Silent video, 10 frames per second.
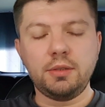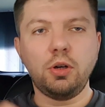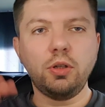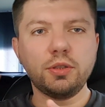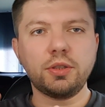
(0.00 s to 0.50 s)

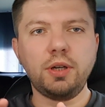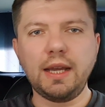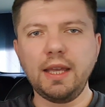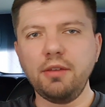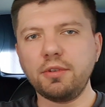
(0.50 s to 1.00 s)
Also,
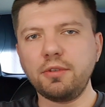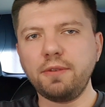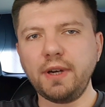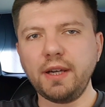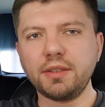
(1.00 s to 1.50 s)
I have
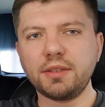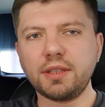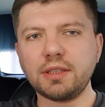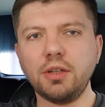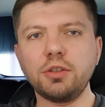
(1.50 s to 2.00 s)
verified
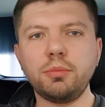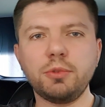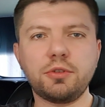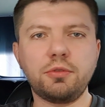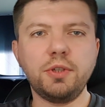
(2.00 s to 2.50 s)
Tesla
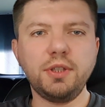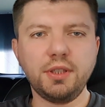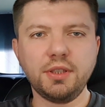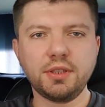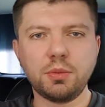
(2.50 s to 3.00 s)
odometer
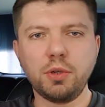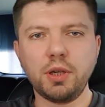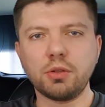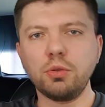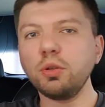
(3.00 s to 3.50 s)
readings
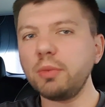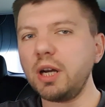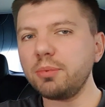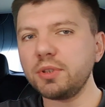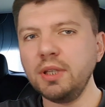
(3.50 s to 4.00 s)
via Google
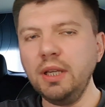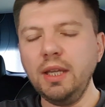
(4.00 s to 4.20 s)
Maps,